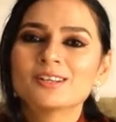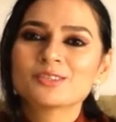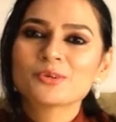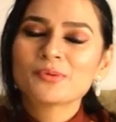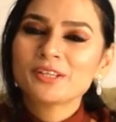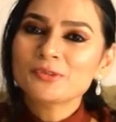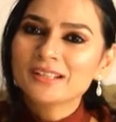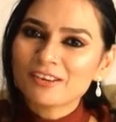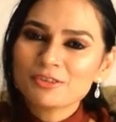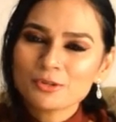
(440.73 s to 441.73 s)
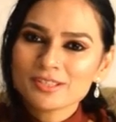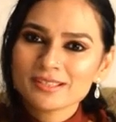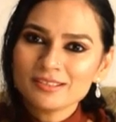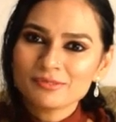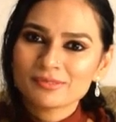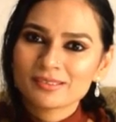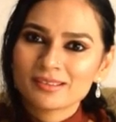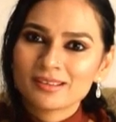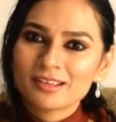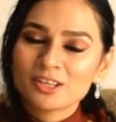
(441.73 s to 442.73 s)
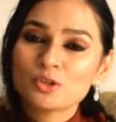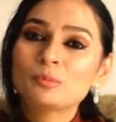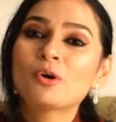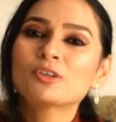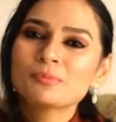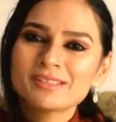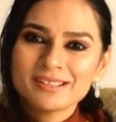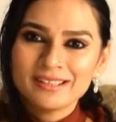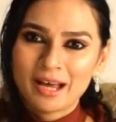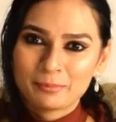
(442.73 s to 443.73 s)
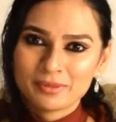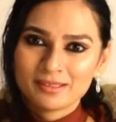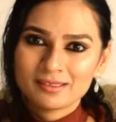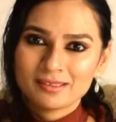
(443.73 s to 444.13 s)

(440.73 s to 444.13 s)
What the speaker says: So when you love yourself, you'll be automatically happy.